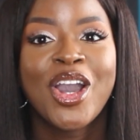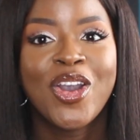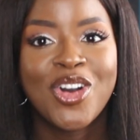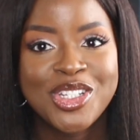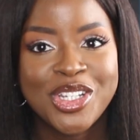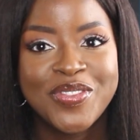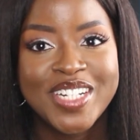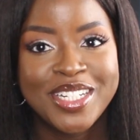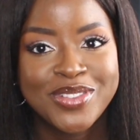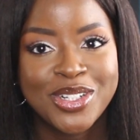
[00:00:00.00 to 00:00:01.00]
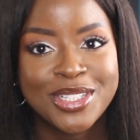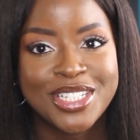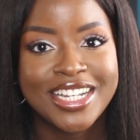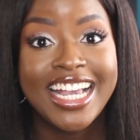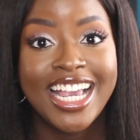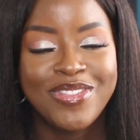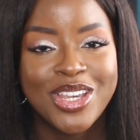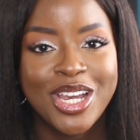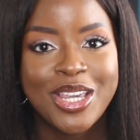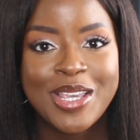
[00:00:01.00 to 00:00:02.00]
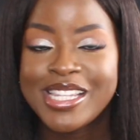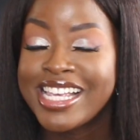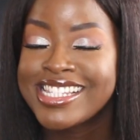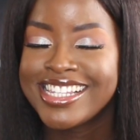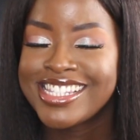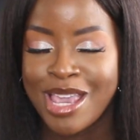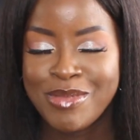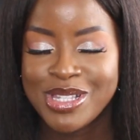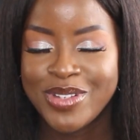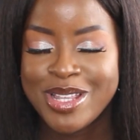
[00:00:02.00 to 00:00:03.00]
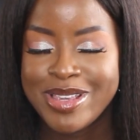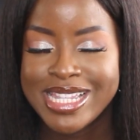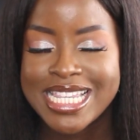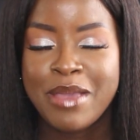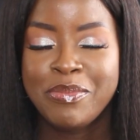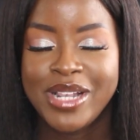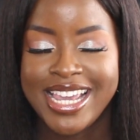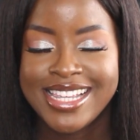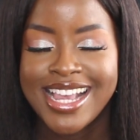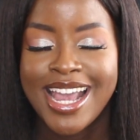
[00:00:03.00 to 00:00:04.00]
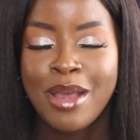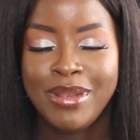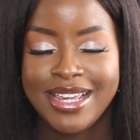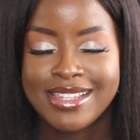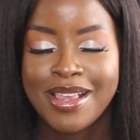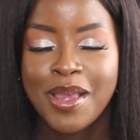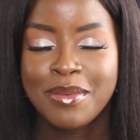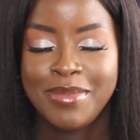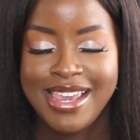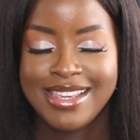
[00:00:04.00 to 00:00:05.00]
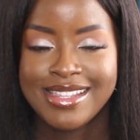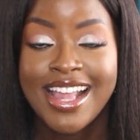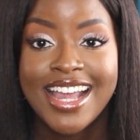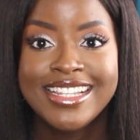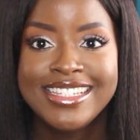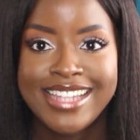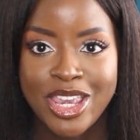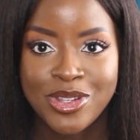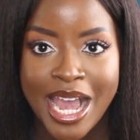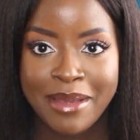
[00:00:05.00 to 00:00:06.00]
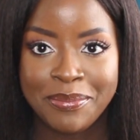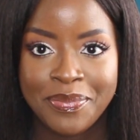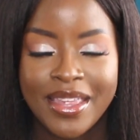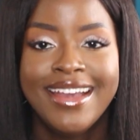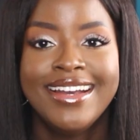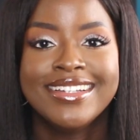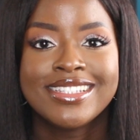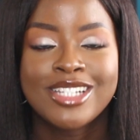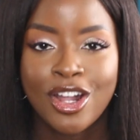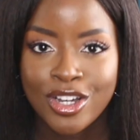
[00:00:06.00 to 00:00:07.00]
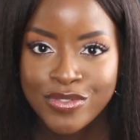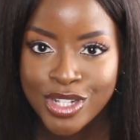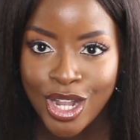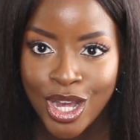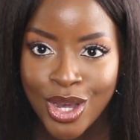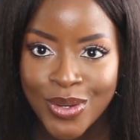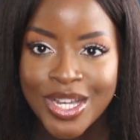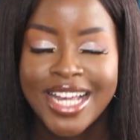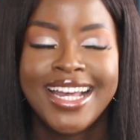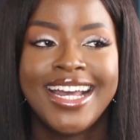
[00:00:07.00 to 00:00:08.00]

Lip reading: Caution, word of caution. If you're going to use this, same as the vitamin C, please, please, please take your time. Start off slow.